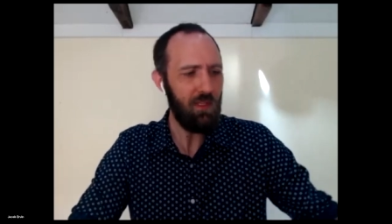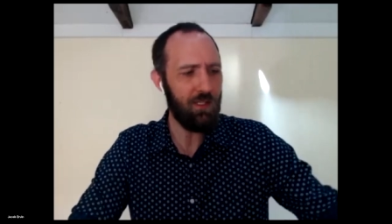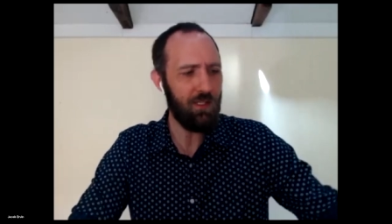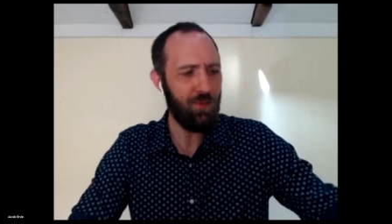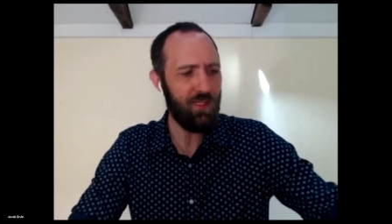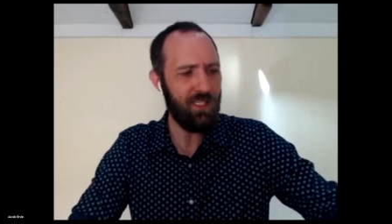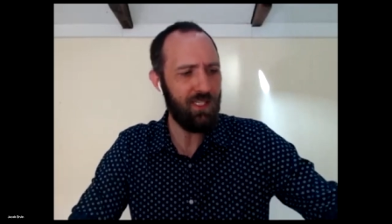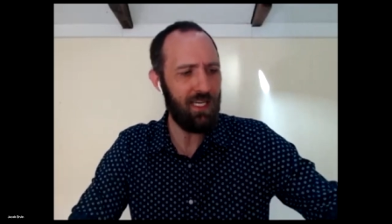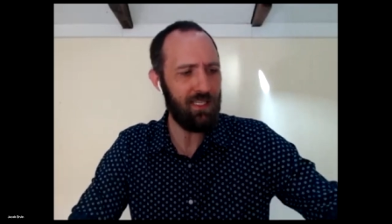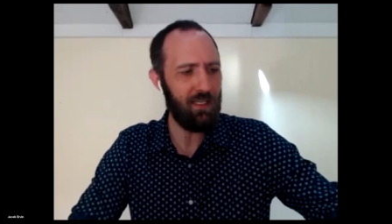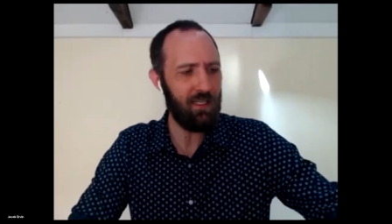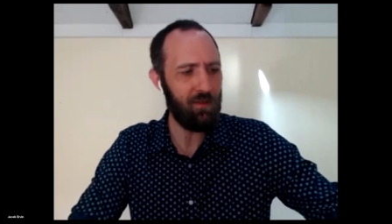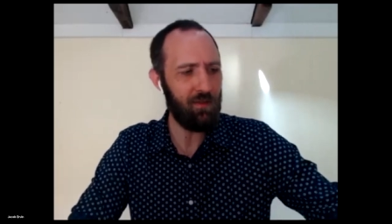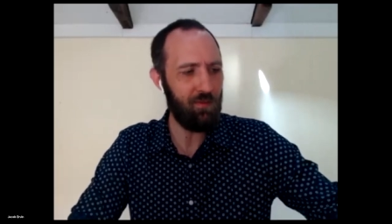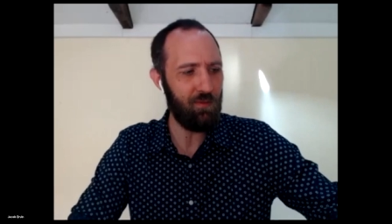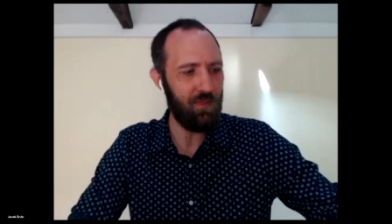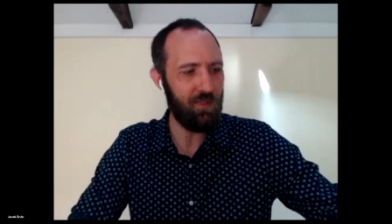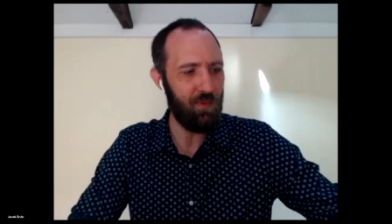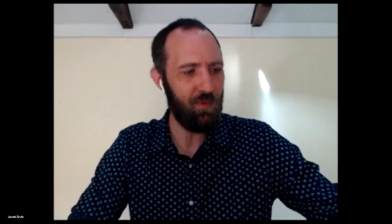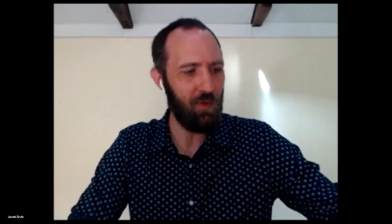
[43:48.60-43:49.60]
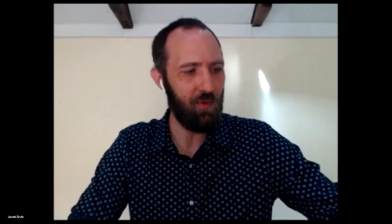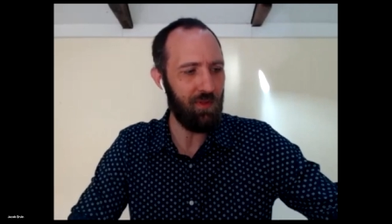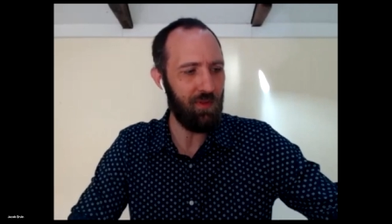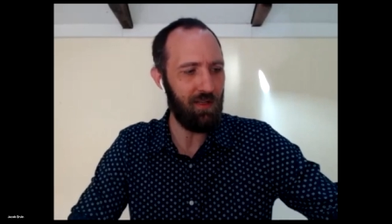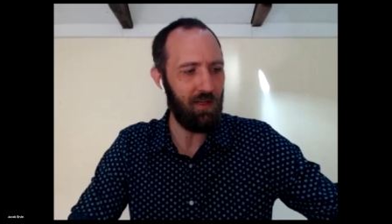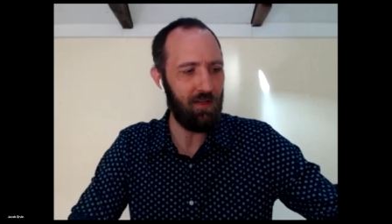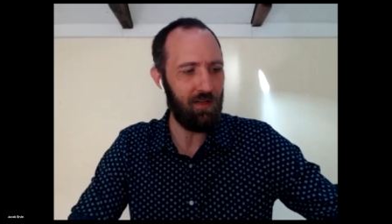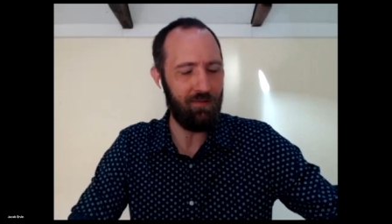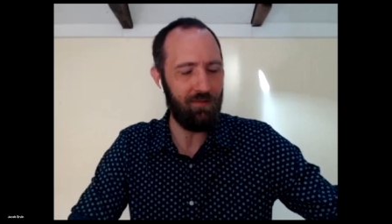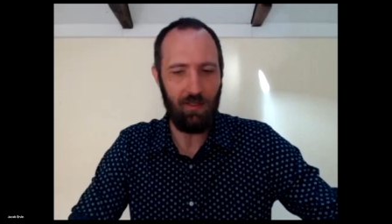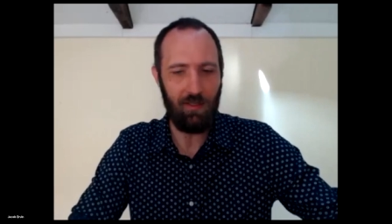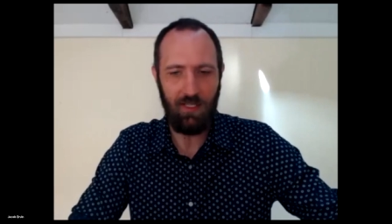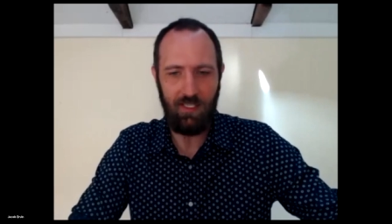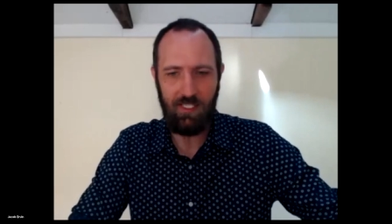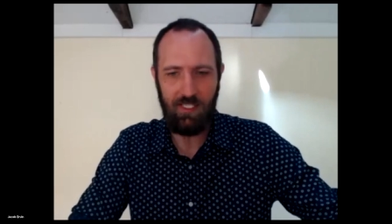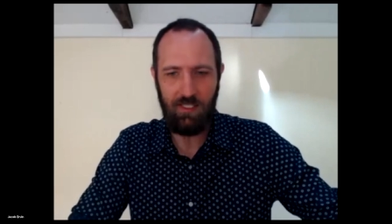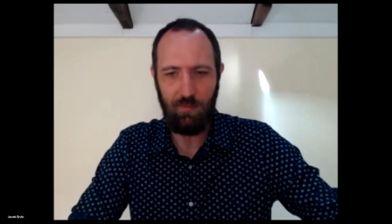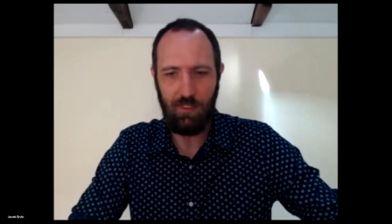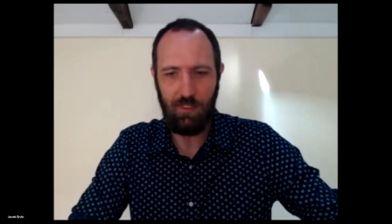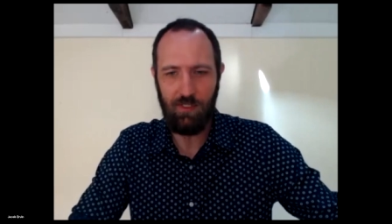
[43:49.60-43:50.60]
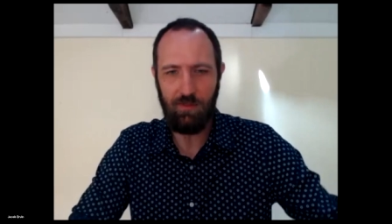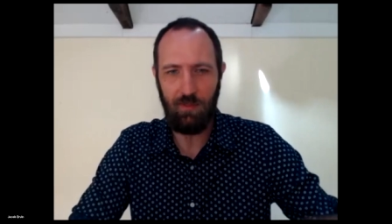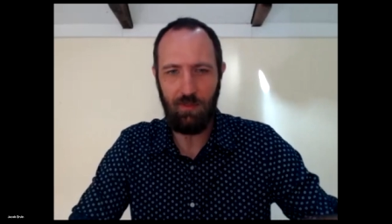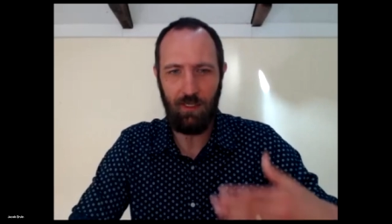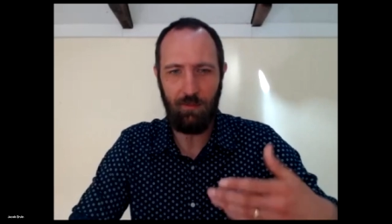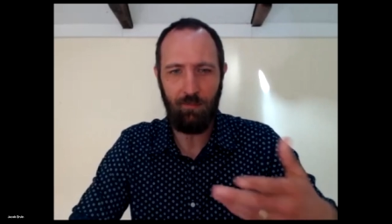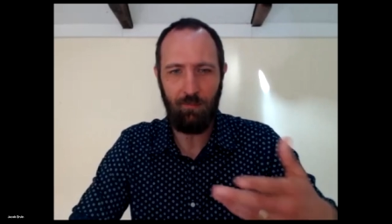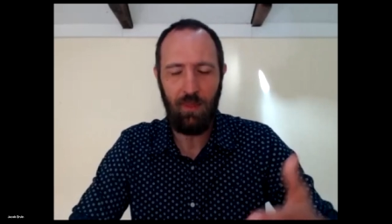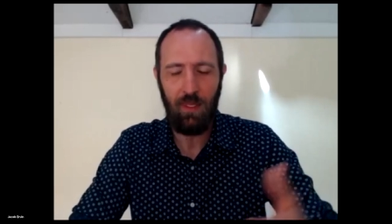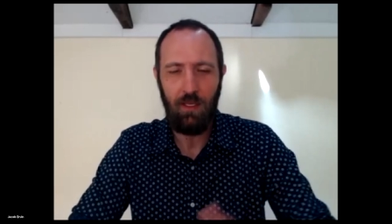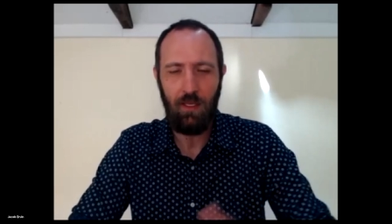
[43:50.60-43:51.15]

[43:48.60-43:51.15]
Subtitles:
is we sat down and we spoke with a lot of our customers, right?